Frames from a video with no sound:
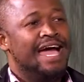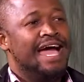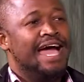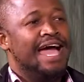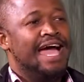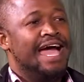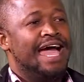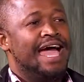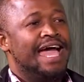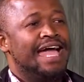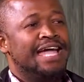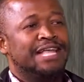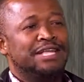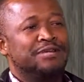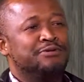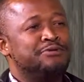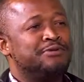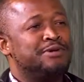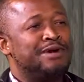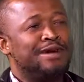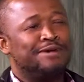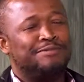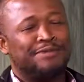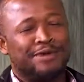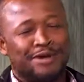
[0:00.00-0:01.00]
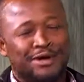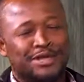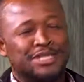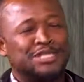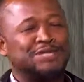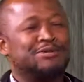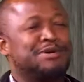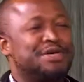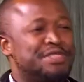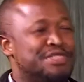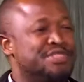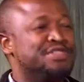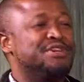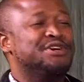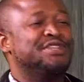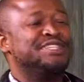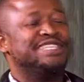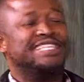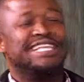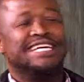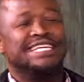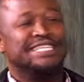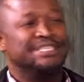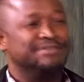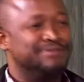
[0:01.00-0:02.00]
because we thought
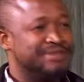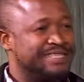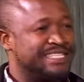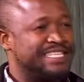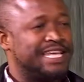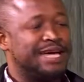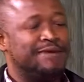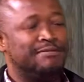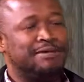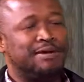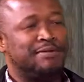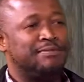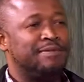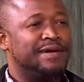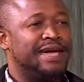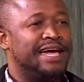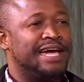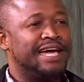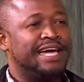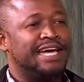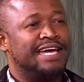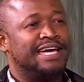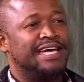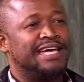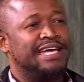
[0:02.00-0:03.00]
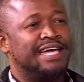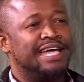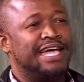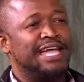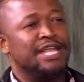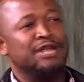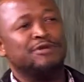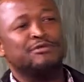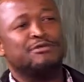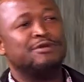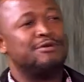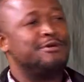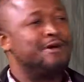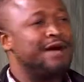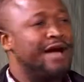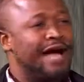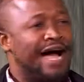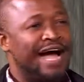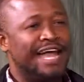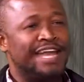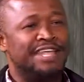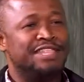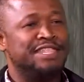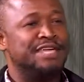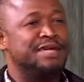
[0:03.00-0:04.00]
that she was coming back, and we were
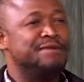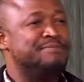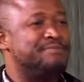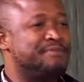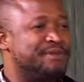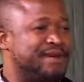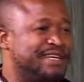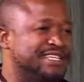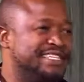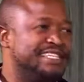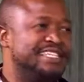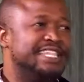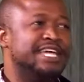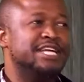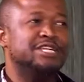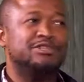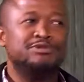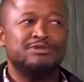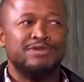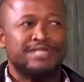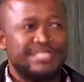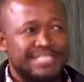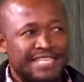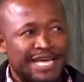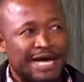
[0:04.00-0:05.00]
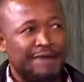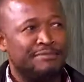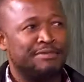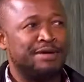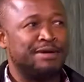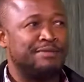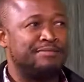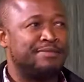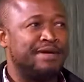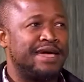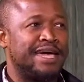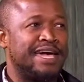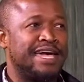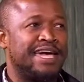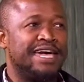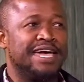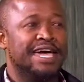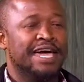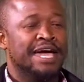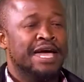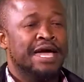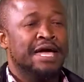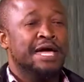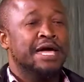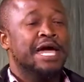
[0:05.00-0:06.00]
under the impression that she was coming back,
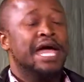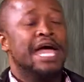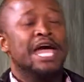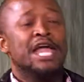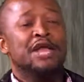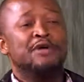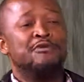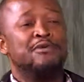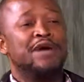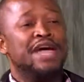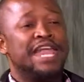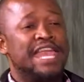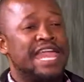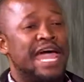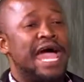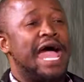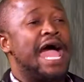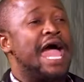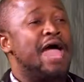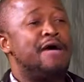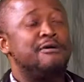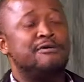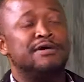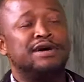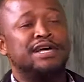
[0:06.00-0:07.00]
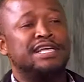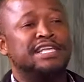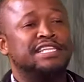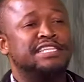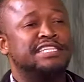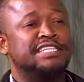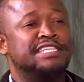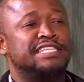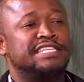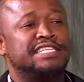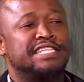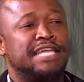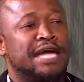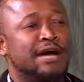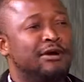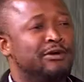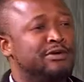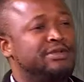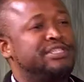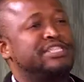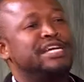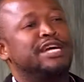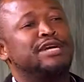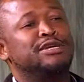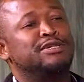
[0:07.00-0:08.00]
and when I was now
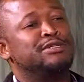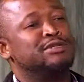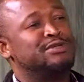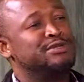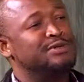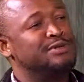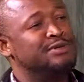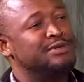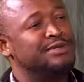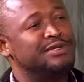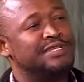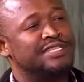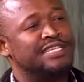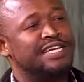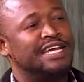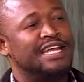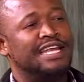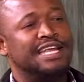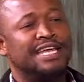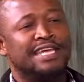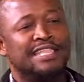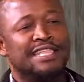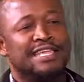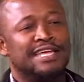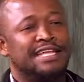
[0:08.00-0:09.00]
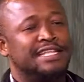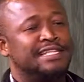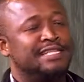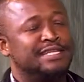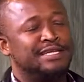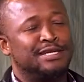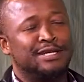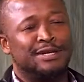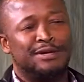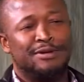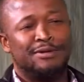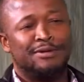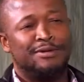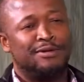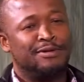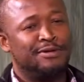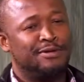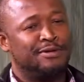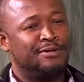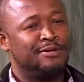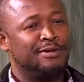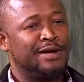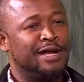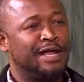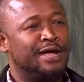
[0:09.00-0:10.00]
trying to tell her that
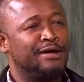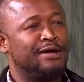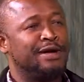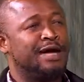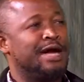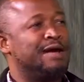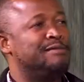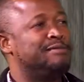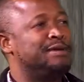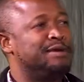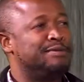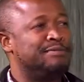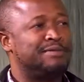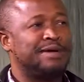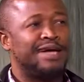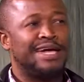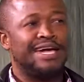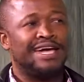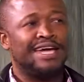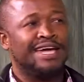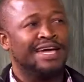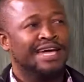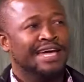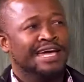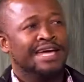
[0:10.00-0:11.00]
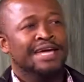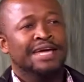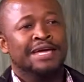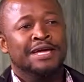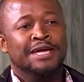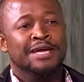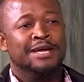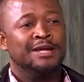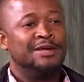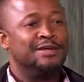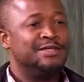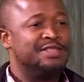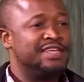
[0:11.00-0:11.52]
when are you coming back, the